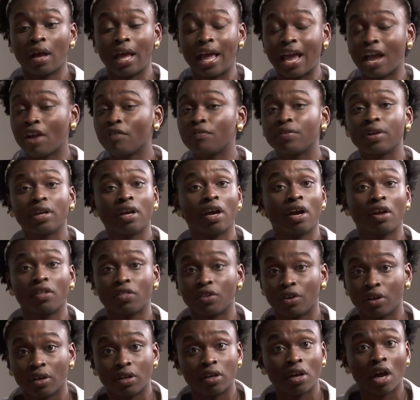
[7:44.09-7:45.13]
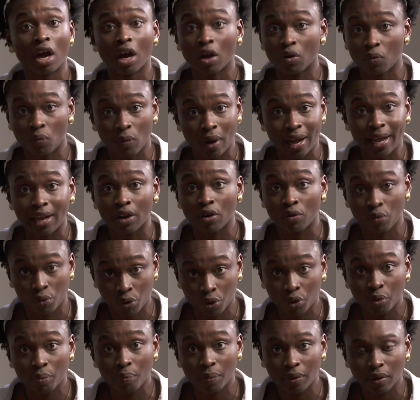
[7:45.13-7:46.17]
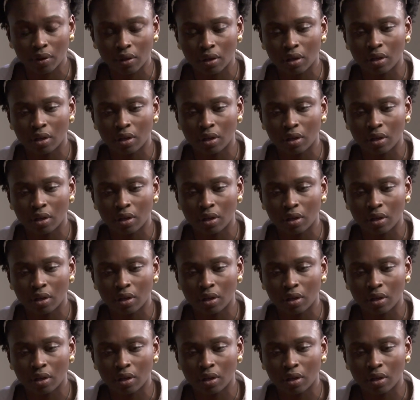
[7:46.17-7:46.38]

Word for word: every other non-white group.